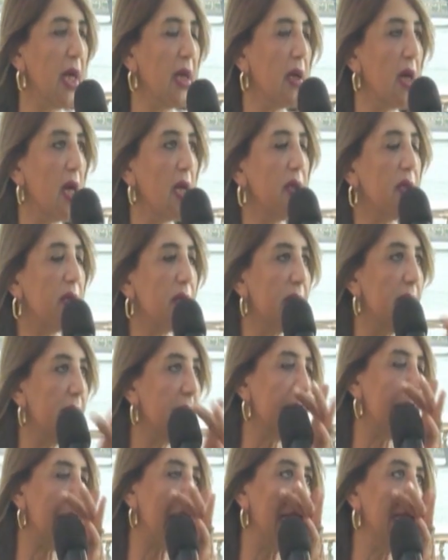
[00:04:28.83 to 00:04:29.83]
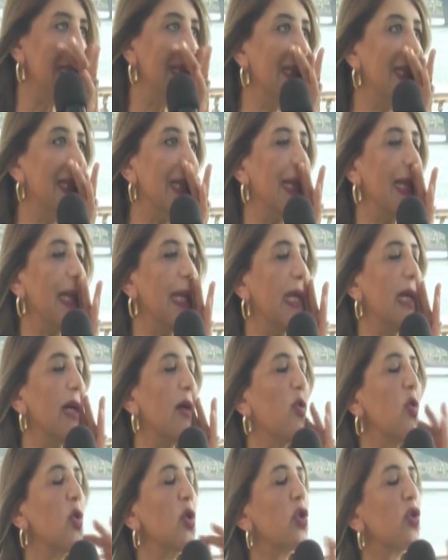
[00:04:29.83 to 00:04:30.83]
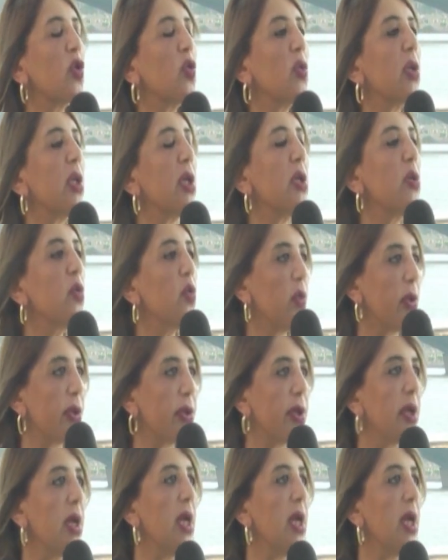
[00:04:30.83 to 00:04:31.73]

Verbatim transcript: countries and uh, also the youth.